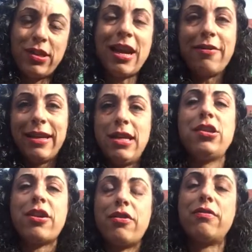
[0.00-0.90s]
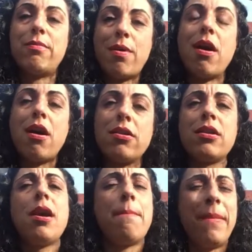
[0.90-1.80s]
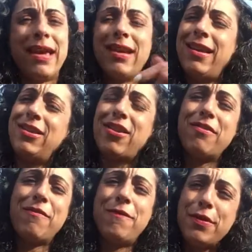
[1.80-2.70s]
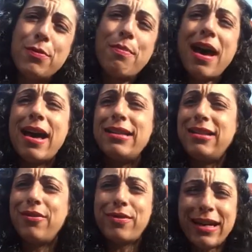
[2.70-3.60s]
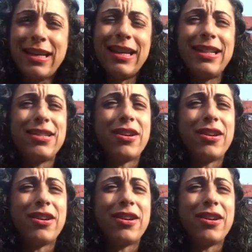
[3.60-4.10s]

tearing each other apart, making each other feel bad, degrading each